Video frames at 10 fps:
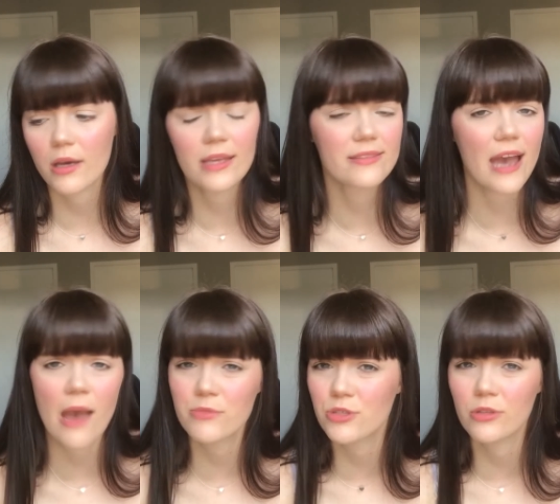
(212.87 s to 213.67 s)
it's
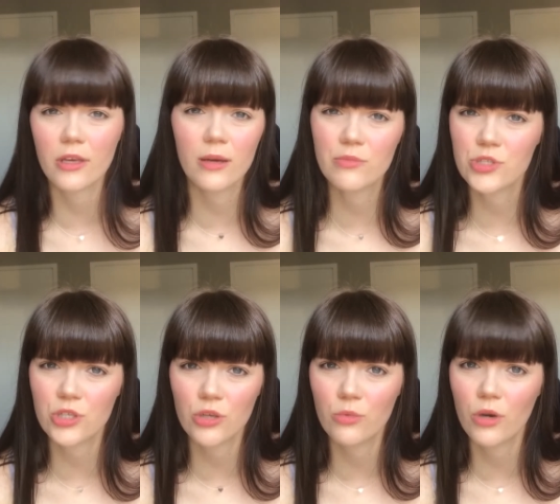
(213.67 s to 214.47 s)
absolutely up to
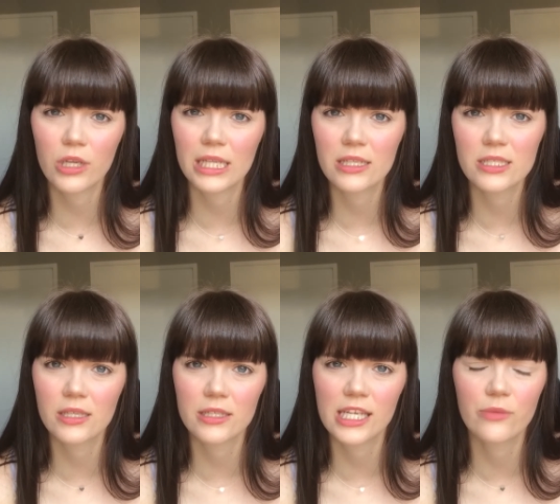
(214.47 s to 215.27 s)
you what you like to
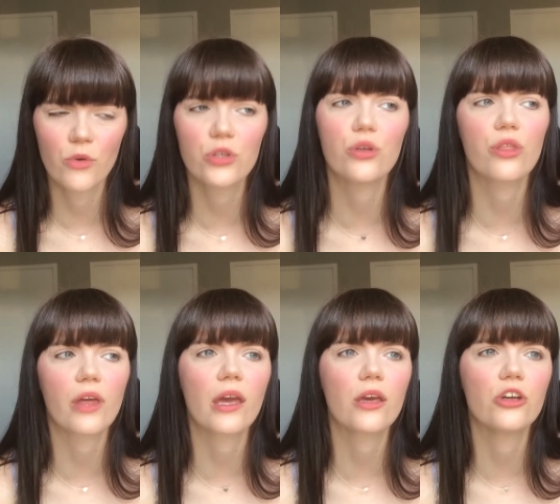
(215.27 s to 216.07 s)
study and what you
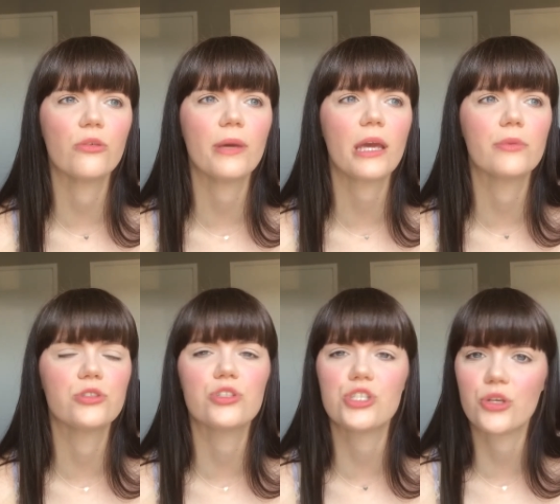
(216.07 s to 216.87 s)
think you'll be able
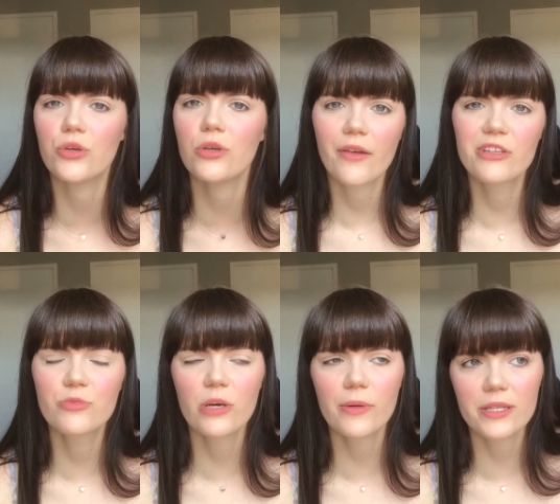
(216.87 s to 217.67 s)
to do. We
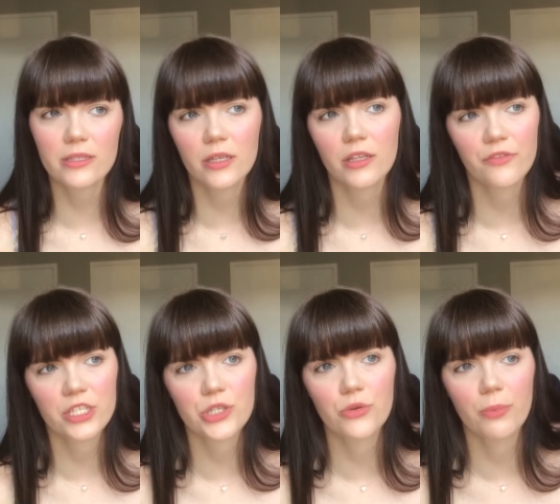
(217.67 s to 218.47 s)
spoke about this in another
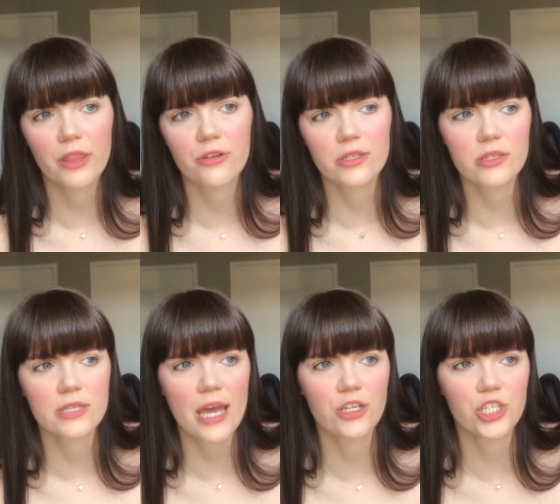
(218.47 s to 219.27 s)
video, but there is a
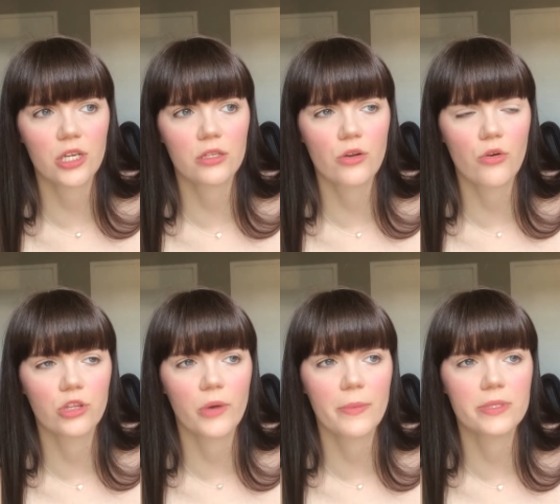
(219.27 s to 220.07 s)
section on
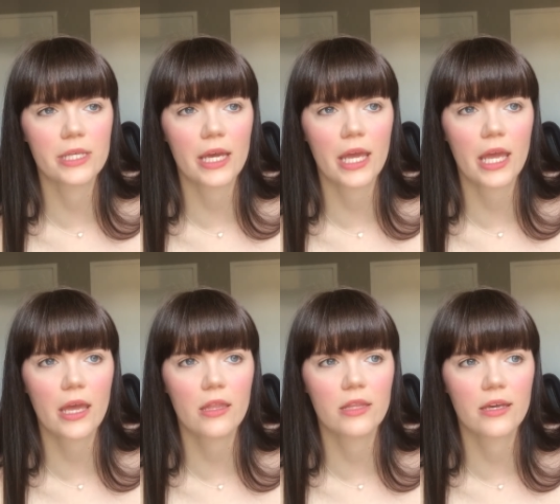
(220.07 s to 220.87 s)
the website
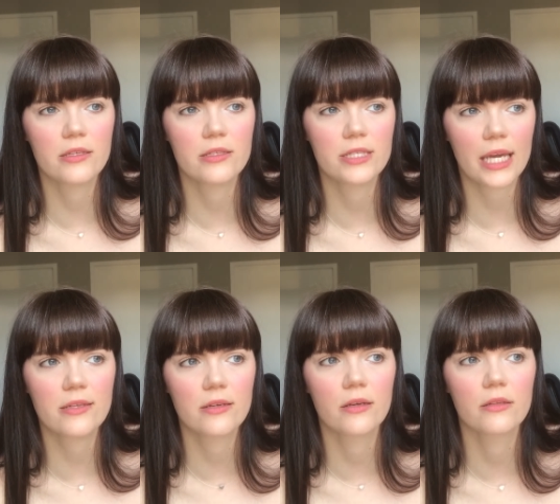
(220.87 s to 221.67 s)
that is
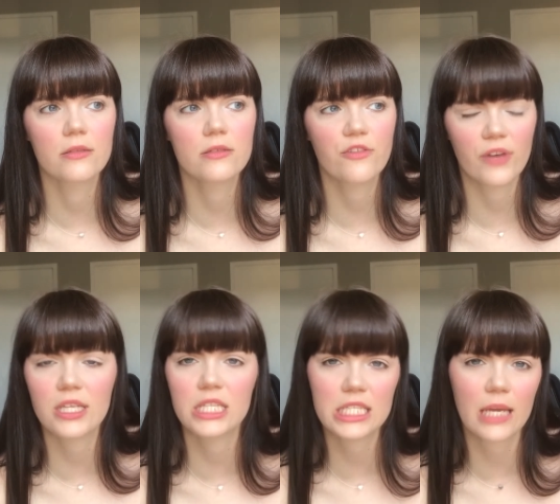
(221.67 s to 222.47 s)
titled
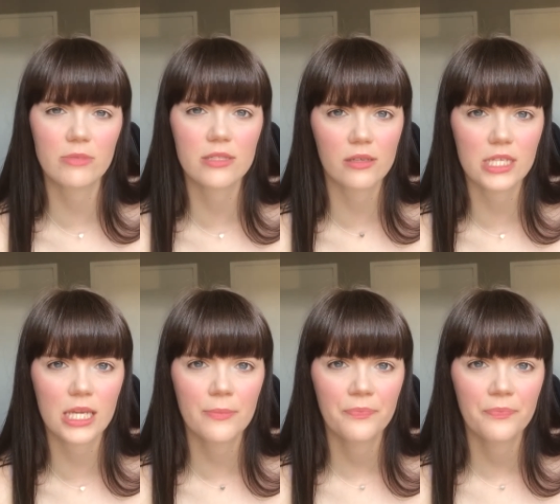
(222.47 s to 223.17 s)
Finding the Time to Study.